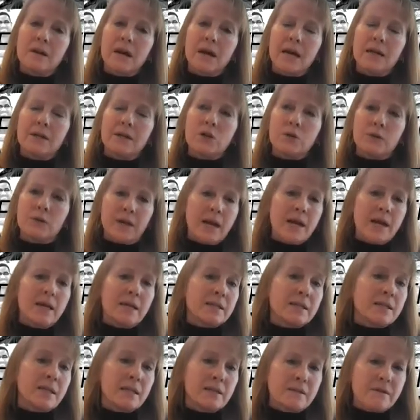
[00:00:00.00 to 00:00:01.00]
and creating a
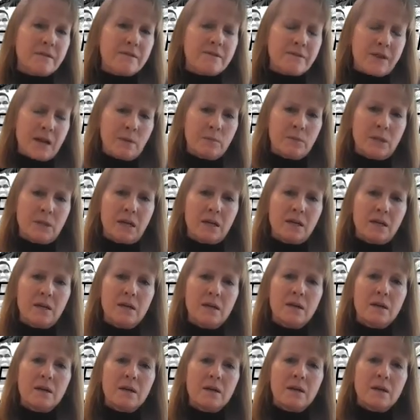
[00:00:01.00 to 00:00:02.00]
sense of family
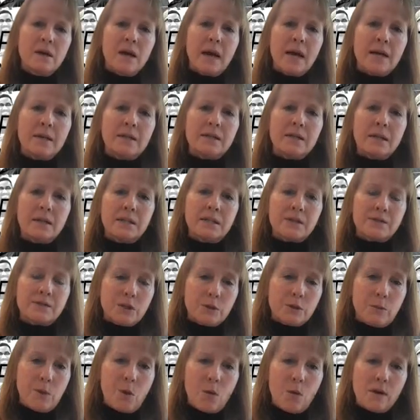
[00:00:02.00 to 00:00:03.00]
and a sense of
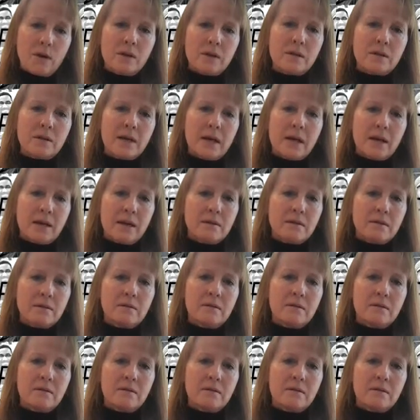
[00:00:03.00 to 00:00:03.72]
support that,